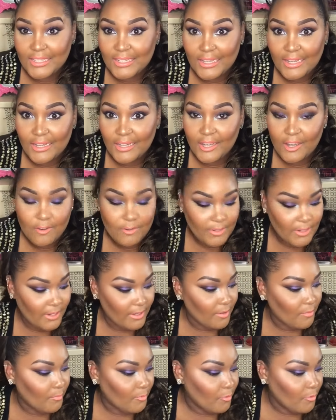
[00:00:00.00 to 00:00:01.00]
Can't hold that
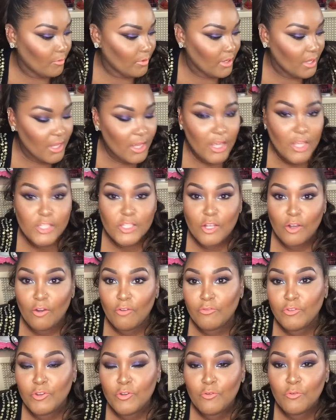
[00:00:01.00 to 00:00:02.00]
no more. So
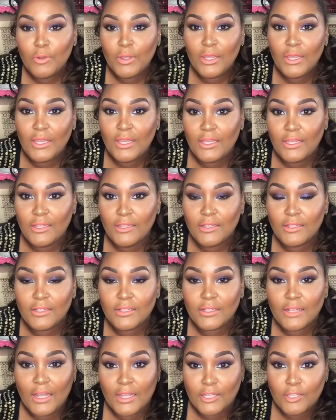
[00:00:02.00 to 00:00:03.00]
if you eat
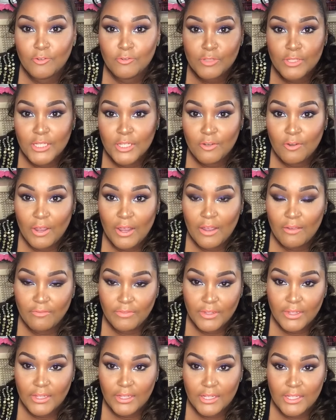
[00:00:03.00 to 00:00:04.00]
like you still have
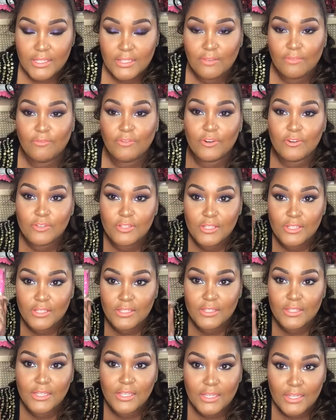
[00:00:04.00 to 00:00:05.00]
this versus
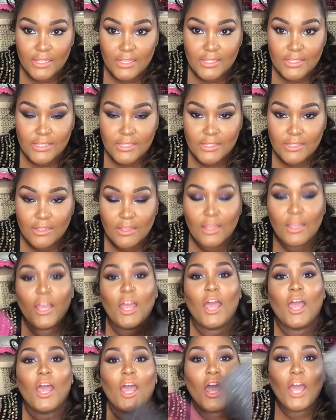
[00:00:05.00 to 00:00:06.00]
this,
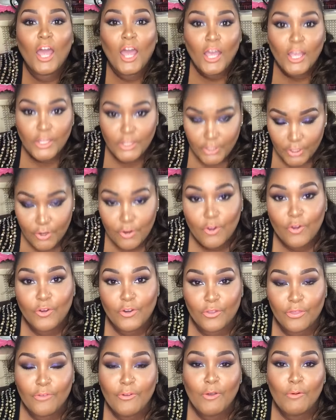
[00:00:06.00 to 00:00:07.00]
you're going
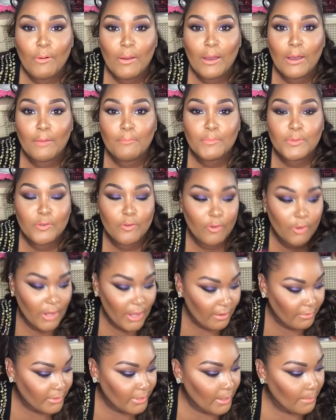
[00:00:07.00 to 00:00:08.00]
to throw up. You're going to
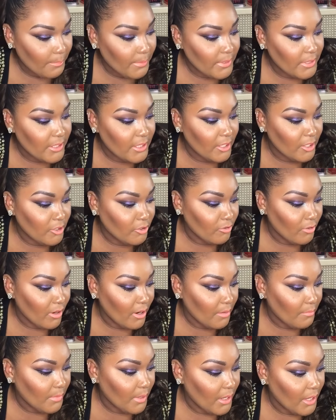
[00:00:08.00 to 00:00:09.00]
have dumping
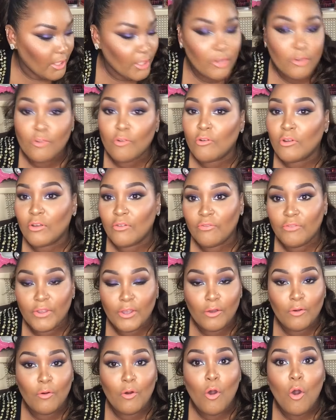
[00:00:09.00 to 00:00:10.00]
syndrome and you're going to
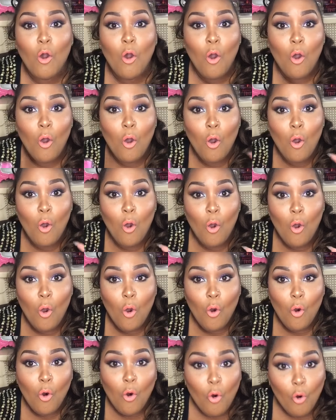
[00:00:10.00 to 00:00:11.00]
feel
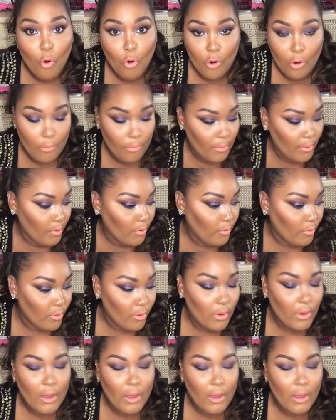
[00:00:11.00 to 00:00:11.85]
horrible.